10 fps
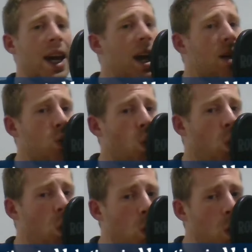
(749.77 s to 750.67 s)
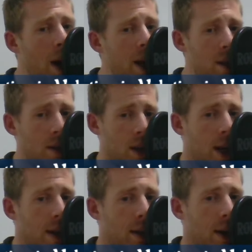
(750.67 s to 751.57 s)
It's always
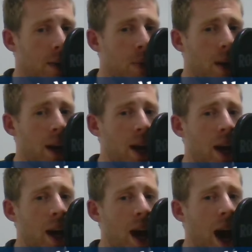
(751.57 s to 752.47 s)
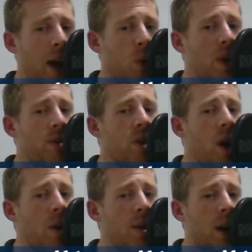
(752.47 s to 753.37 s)
tea time, and we've
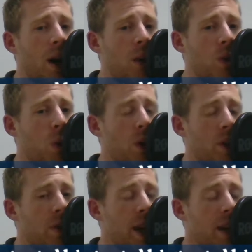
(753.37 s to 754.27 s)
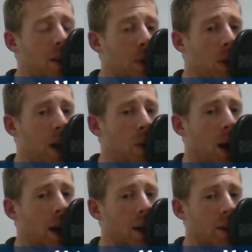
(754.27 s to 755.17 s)
no time to wash the things between
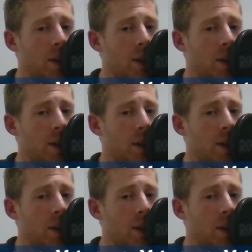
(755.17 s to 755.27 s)
whiles.